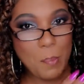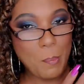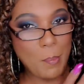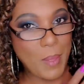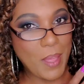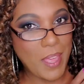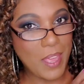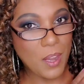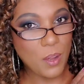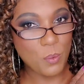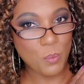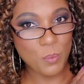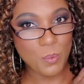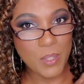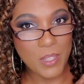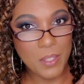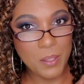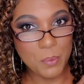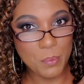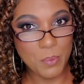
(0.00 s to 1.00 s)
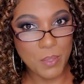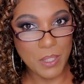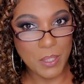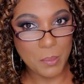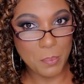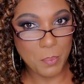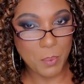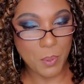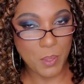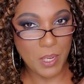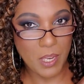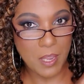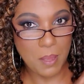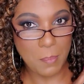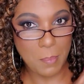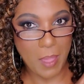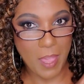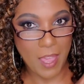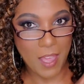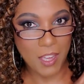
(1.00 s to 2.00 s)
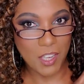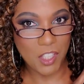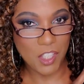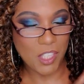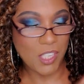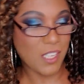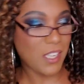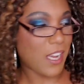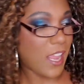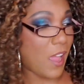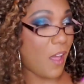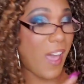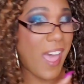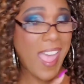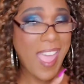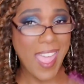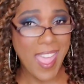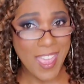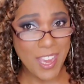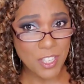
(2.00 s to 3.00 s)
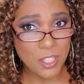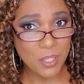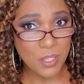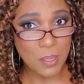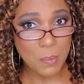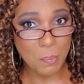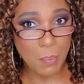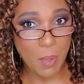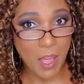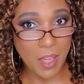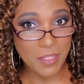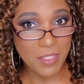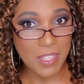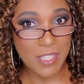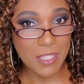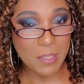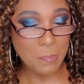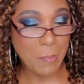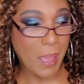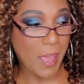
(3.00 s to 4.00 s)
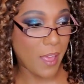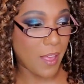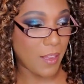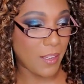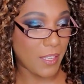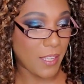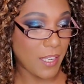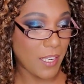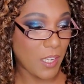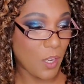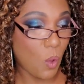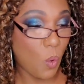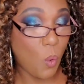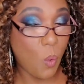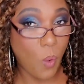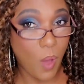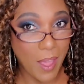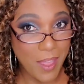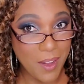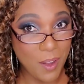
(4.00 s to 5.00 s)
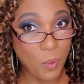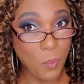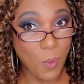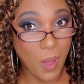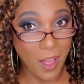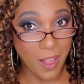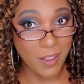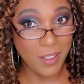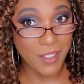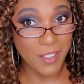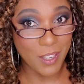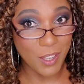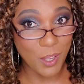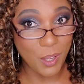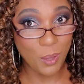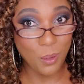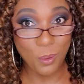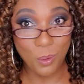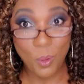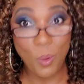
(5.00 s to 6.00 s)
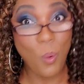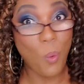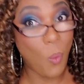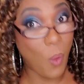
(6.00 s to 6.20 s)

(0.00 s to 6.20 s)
But really, really pretty packaging. Now, I actually bought this palette quite a while ago,